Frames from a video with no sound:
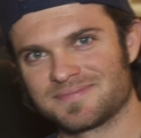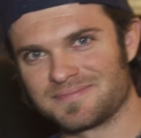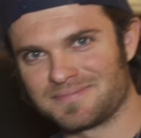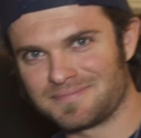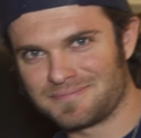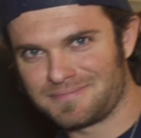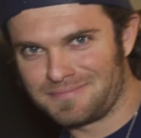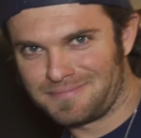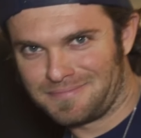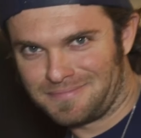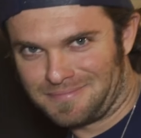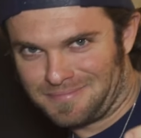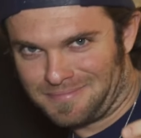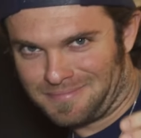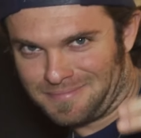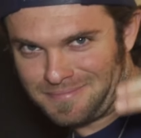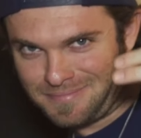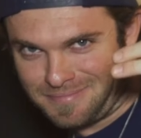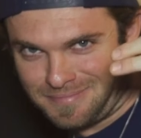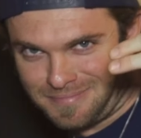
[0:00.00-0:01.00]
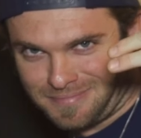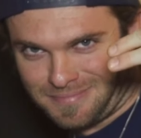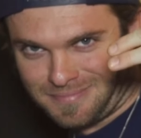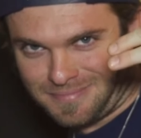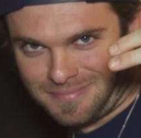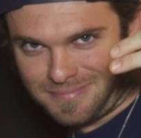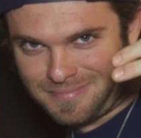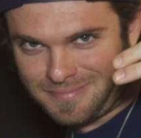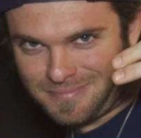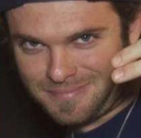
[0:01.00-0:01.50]

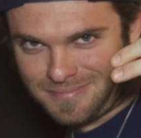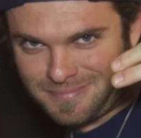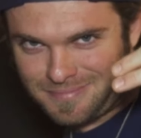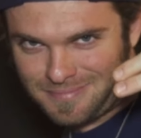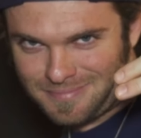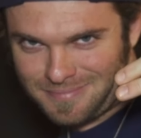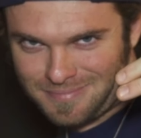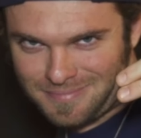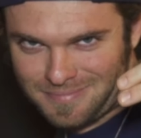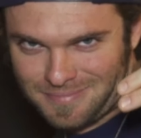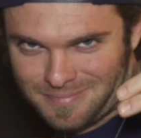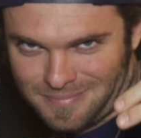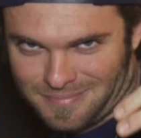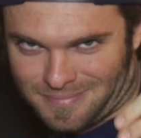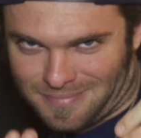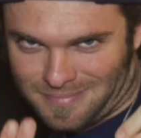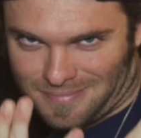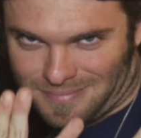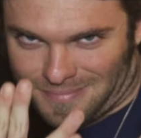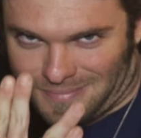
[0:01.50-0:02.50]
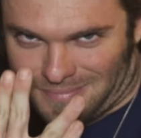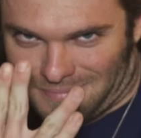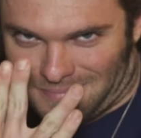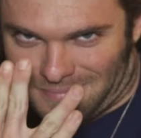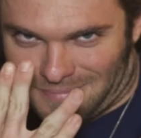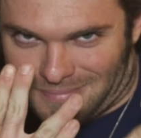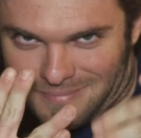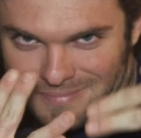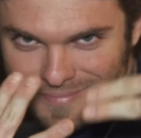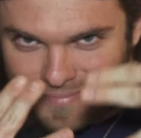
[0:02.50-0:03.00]

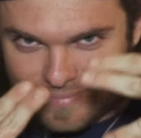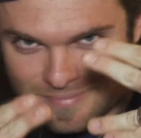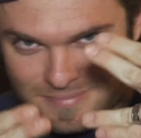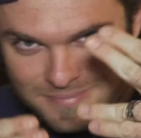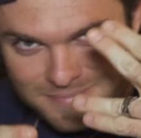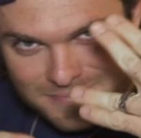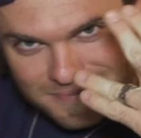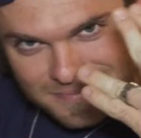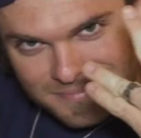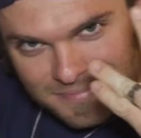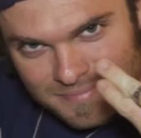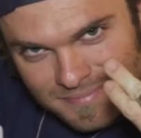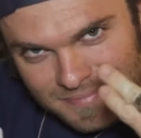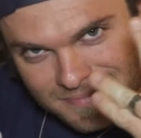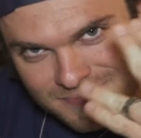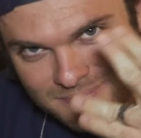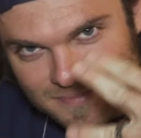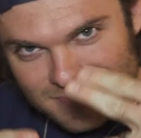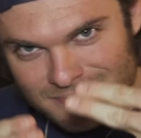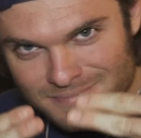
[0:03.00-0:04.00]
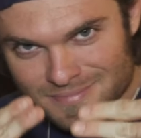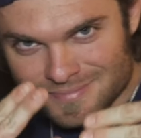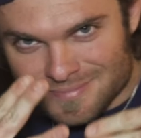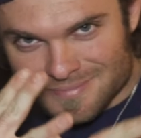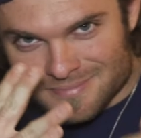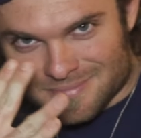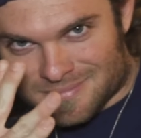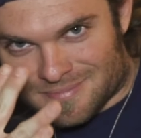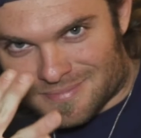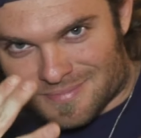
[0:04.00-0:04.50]

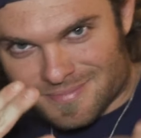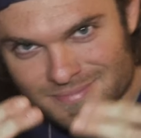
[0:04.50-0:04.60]
No words are spoken by the person on screen.